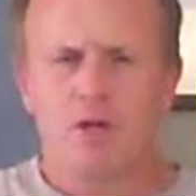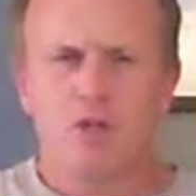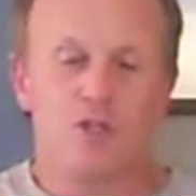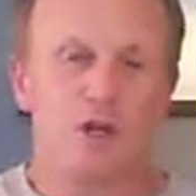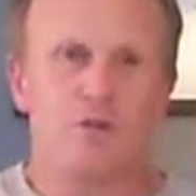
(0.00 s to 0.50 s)

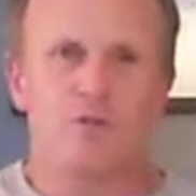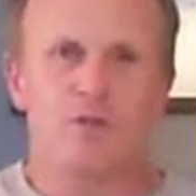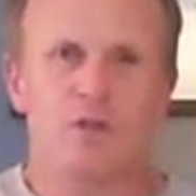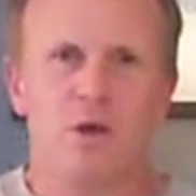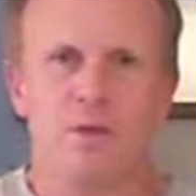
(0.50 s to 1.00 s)
Share this
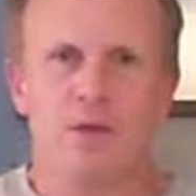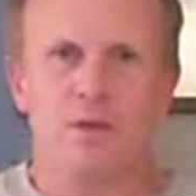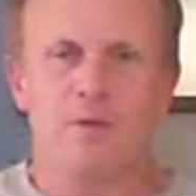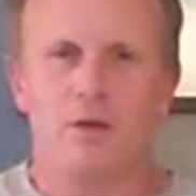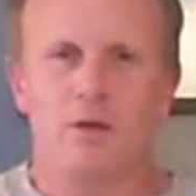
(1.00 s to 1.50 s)
video with
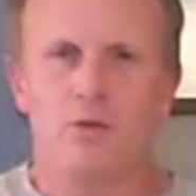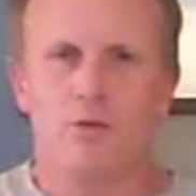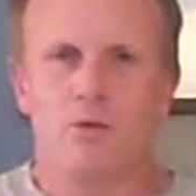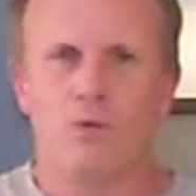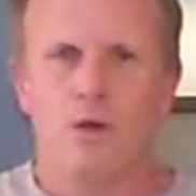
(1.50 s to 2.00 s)
anybody
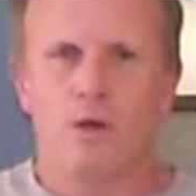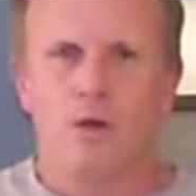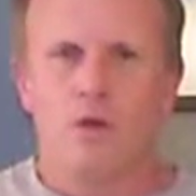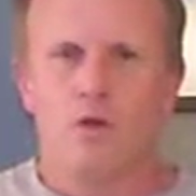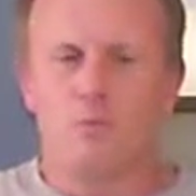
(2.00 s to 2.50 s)
who
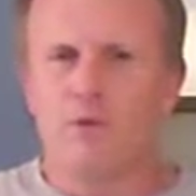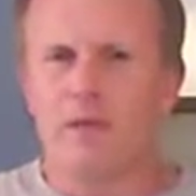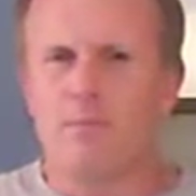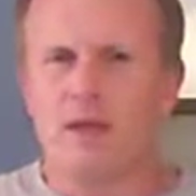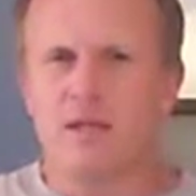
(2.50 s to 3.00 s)
you
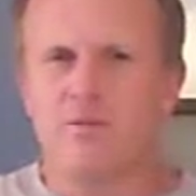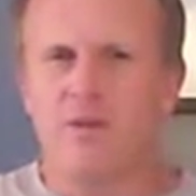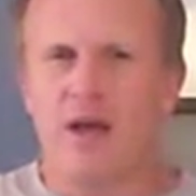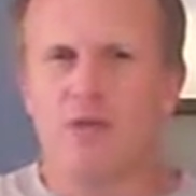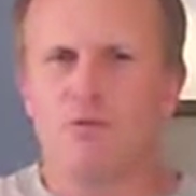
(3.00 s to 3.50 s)
believe may get
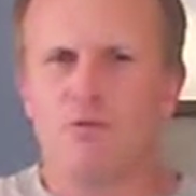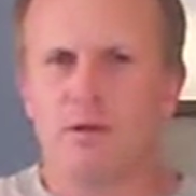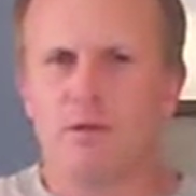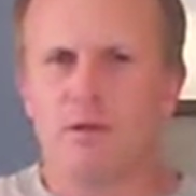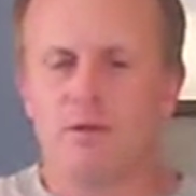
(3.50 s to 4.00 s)
value
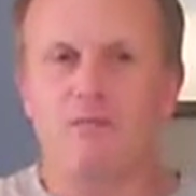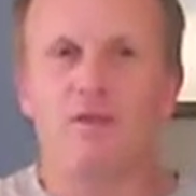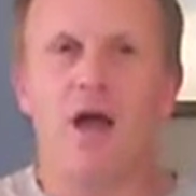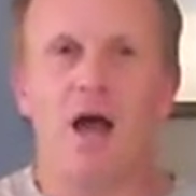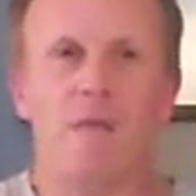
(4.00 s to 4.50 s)
from it. Leave
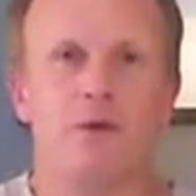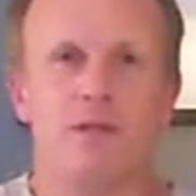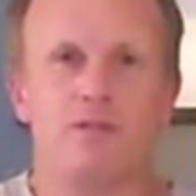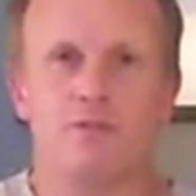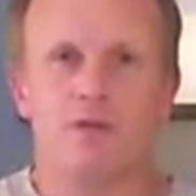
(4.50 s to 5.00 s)

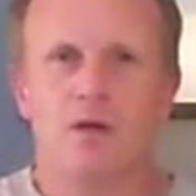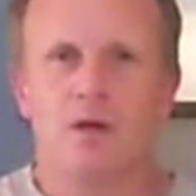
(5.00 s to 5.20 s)
comments.